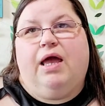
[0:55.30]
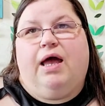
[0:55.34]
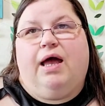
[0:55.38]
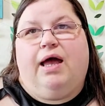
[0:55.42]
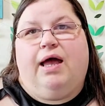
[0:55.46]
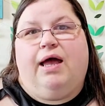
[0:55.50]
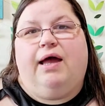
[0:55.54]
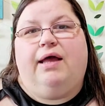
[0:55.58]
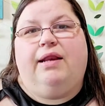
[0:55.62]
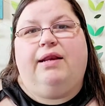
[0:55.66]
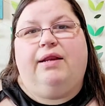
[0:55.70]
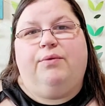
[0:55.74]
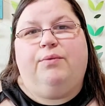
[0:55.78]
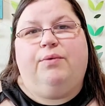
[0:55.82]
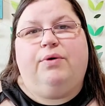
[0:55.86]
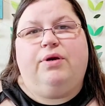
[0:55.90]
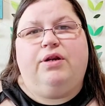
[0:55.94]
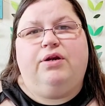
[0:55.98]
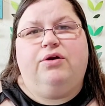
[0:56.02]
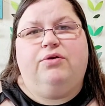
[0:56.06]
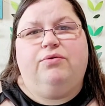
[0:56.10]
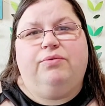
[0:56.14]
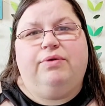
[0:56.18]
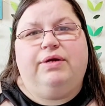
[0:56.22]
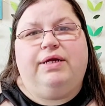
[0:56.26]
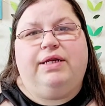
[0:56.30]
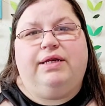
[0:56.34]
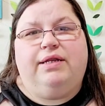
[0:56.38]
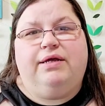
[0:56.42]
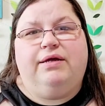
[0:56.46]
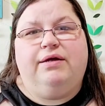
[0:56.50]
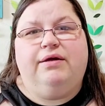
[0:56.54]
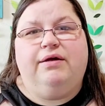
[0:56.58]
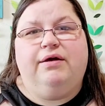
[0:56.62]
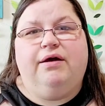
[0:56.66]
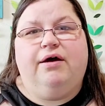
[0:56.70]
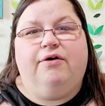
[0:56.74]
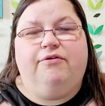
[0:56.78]
and I wanted to read
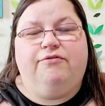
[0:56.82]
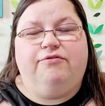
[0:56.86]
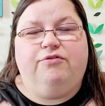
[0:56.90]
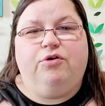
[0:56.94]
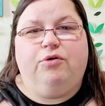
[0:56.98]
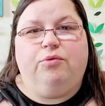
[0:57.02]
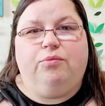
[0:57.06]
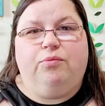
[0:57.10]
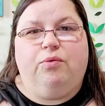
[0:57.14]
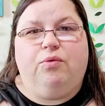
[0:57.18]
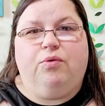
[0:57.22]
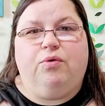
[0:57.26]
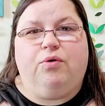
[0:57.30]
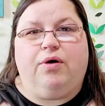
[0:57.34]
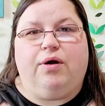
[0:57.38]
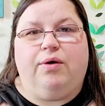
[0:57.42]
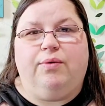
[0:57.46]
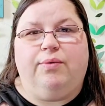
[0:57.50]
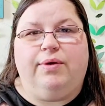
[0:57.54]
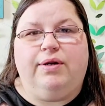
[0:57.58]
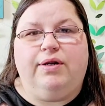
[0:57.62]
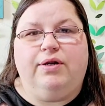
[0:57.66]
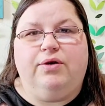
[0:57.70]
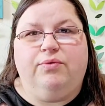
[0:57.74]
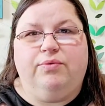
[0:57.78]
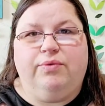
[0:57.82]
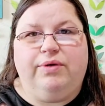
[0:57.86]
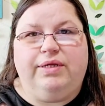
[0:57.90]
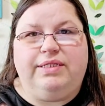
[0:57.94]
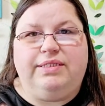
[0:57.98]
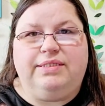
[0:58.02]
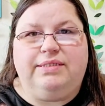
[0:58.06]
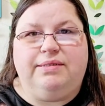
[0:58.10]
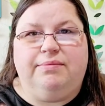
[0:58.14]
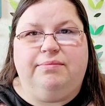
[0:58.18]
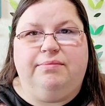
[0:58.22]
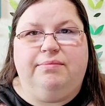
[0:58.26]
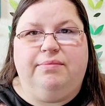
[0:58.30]
a few more. I wanted to read
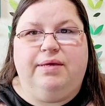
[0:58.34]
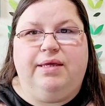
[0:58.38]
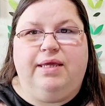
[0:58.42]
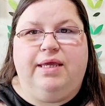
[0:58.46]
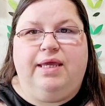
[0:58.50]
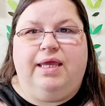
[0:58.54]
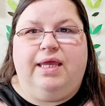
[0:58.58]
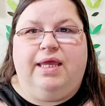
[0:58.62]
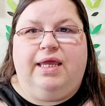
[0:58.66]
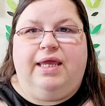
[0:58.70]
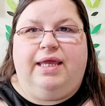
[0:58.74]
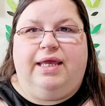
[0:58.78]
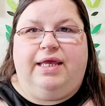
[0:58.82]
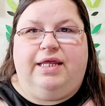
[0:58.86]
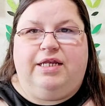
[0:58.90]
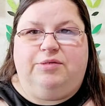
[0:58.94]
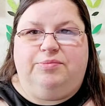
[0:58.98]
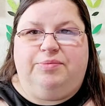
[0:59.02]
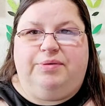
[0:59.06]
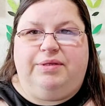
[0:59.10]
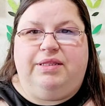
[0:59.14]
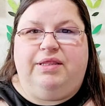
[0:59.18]
some H.P.